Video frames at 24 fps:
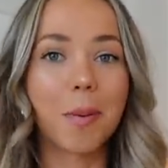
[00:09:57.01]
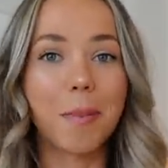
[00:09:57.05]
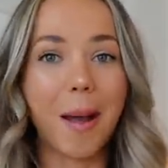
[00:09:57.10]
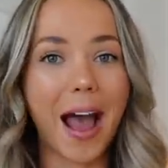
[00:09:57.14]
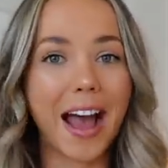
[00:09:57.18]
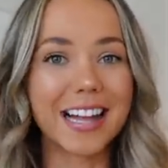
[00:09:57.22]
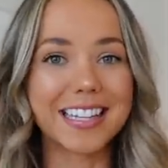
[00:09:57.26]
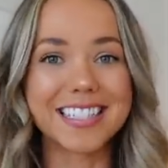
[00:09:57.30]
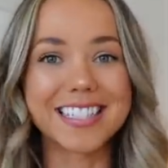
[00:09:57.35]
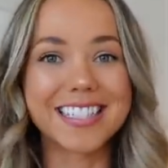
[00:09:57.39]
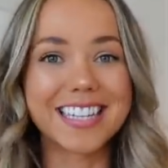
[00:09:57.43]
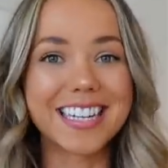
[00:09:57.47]

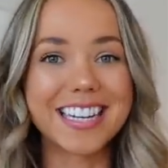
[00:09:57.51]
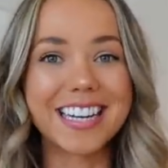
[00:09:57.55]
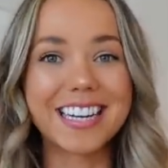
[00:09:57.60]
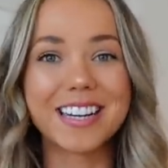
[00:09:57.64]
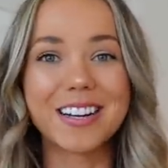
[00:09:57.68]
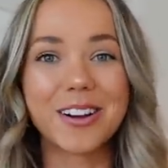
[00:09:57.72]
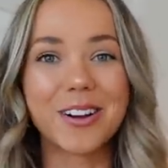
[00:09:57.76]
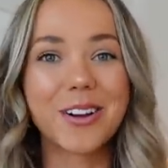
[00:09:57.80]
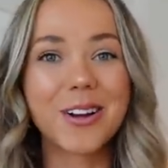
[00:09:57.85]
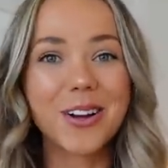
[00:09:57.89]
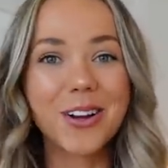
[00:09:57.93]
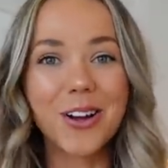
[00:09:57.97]
capacity
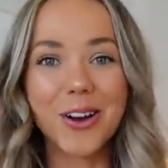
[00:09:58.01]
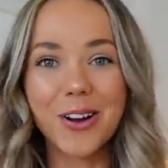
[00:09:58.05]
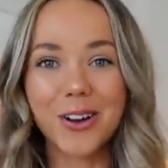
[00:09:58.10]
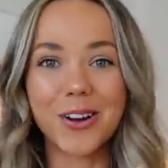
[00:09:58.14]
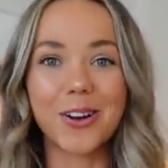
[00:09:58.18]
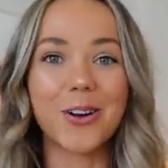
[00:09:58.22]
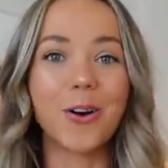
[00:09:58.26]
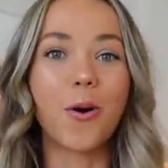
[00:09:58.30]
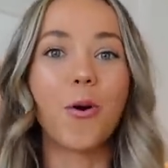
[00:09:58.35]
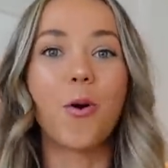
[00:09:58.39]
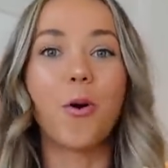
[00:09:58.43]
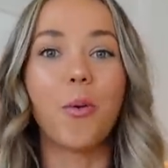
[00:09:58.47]
to cook
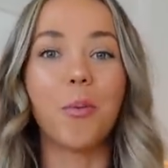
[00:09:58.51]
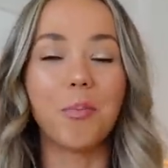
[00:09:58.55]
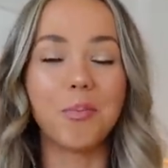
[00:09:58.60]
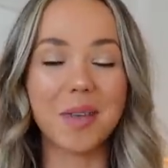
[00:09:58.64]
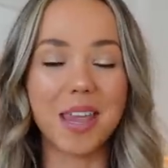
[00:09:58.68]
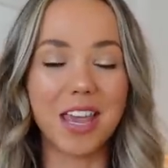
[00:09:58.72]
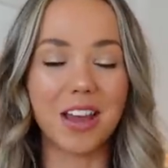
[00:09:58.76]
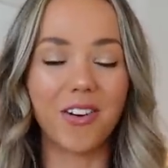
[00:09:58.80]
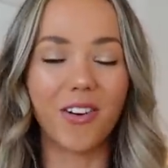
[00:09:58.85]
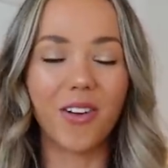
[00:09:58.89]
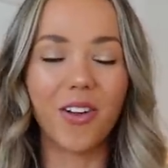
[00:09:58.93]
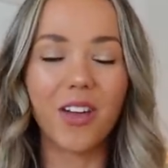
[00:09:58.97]
a whole
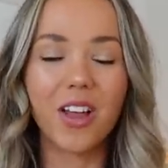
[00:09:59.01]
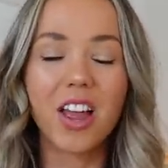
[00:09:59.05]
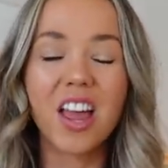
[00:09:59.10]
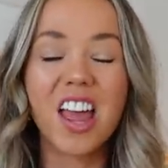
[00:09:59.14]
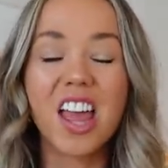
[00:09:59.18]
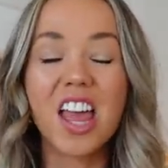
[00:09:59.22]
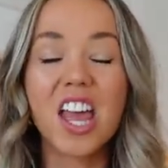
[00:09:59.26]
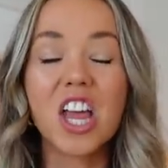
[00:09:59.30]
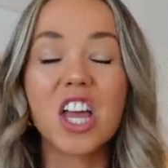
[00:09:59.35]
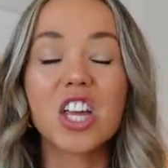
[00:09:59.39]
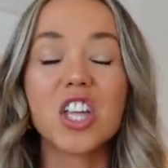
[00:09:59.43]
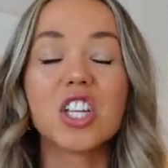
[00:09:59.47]
meal.
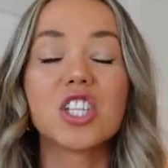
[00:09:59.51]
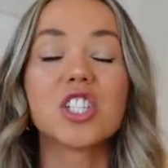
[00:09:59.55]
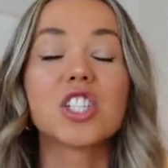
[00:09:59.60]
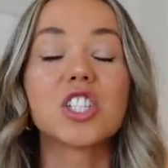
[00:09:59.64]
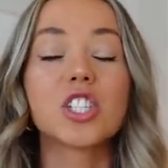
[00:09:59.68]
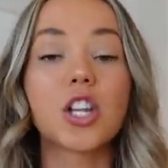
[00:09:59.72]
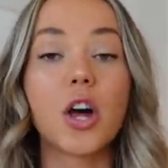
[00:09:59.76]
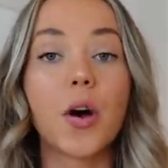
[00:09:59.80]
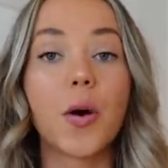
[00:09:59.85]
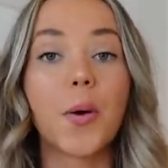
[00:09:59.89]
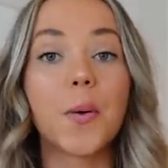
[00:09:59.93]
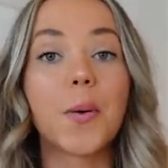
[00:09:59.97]

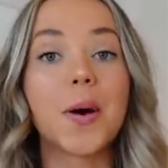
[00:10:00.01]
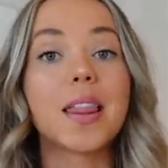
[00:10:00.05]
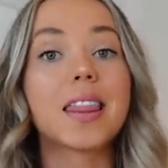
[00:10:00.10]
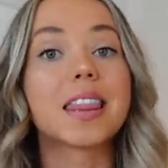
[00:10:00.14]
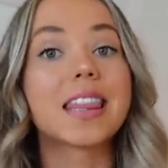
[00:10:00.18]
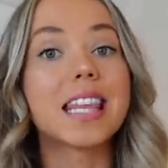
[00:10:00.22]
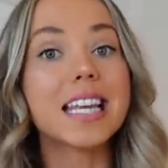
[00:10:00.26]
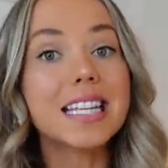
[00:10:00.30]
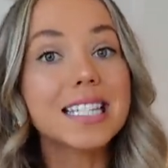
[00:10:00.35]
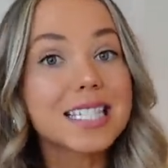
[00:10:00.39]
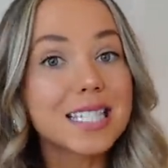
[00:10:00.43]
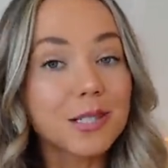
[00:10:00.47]
So
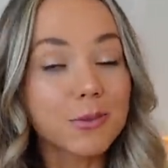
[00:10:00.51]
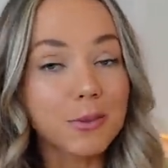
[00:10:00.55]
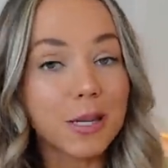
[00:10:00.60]
this